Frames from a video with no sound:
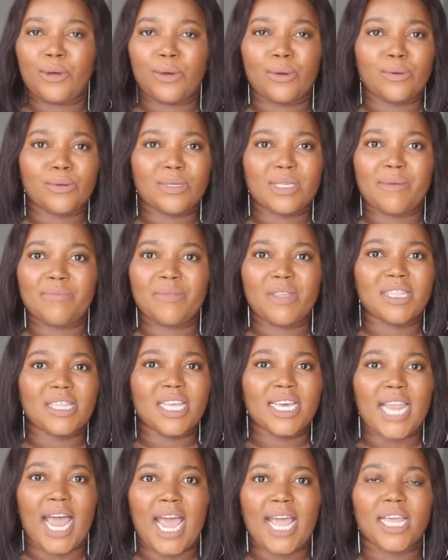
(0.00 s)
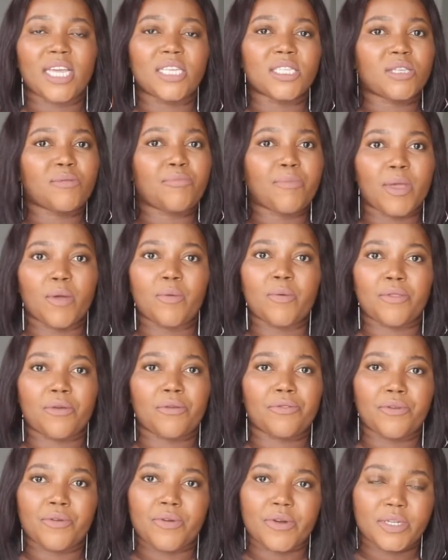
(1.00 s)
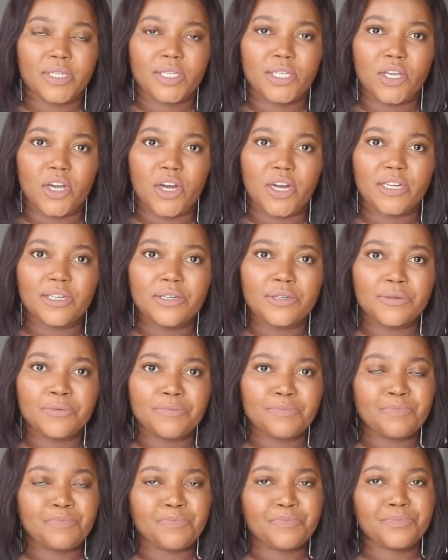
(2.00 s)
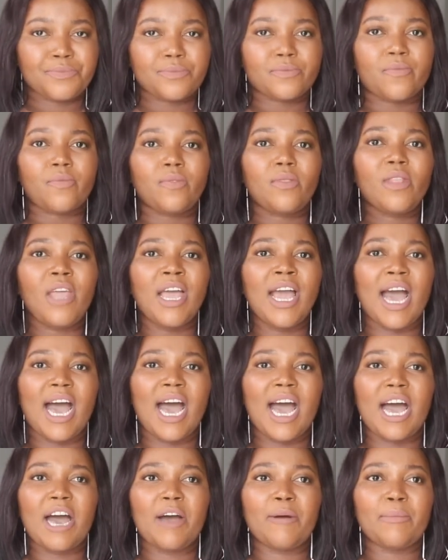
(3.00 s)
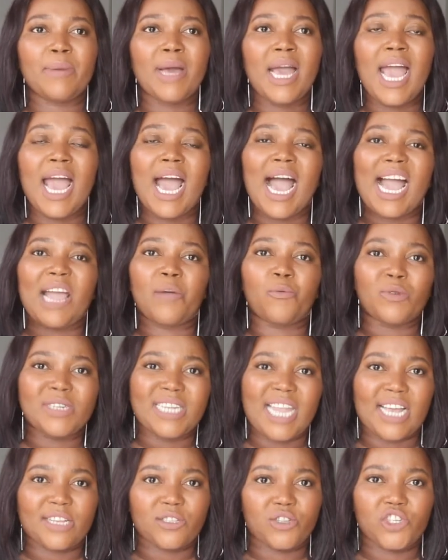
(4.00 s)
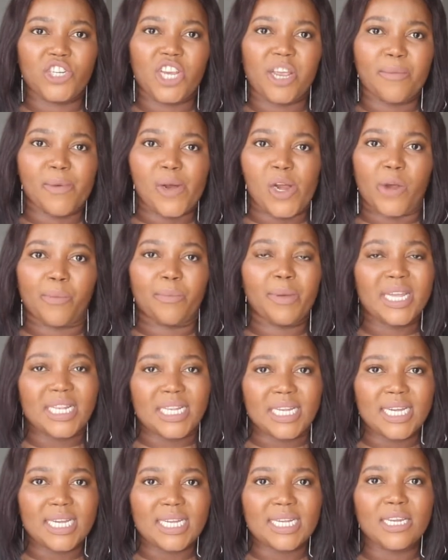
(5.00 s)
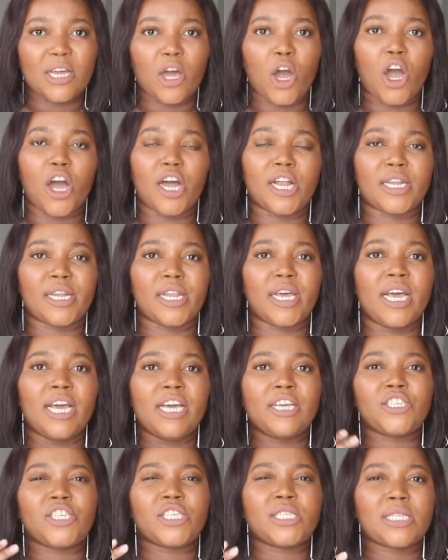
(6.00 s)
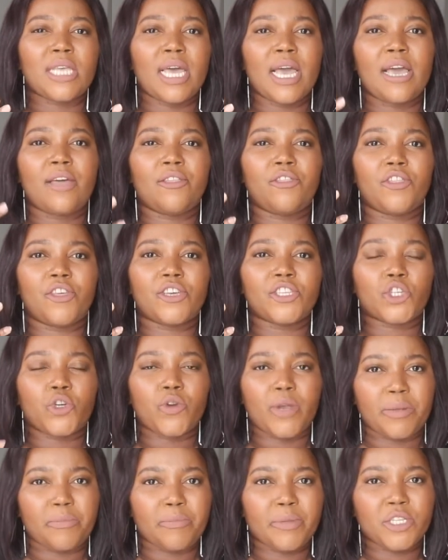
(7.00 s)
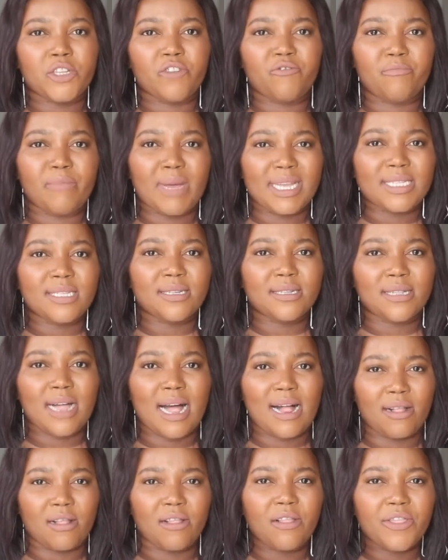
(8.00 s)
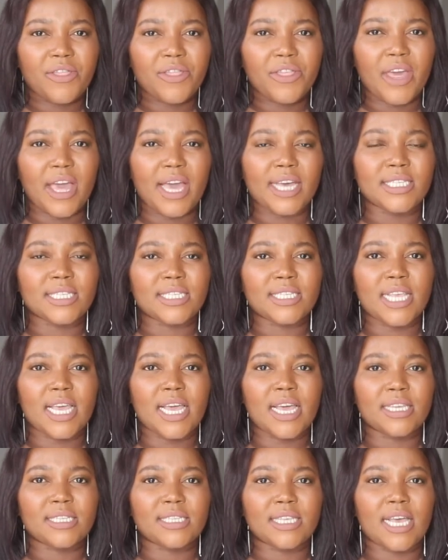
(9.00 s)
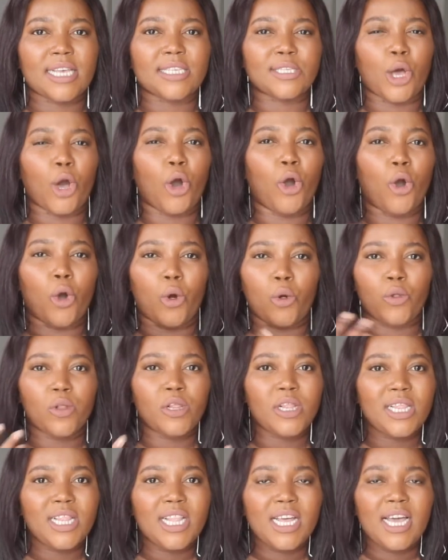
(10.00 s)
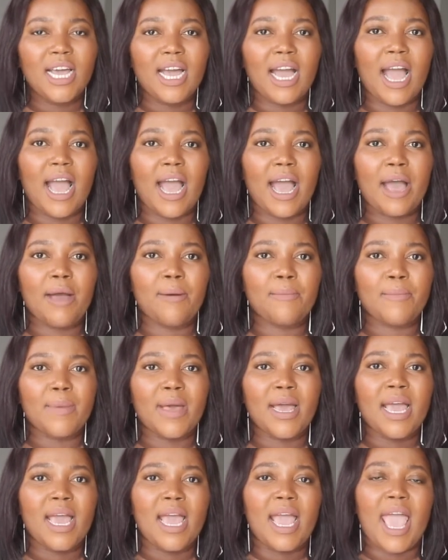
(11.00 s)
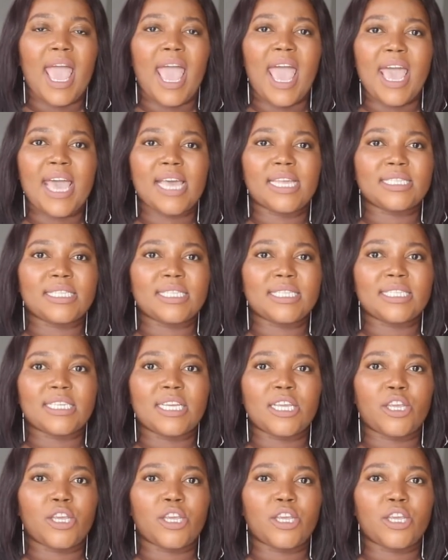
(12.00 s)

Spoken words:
something that I can speak with authority on. I would like to share my opinion on just the treatment of mental health as a whole. And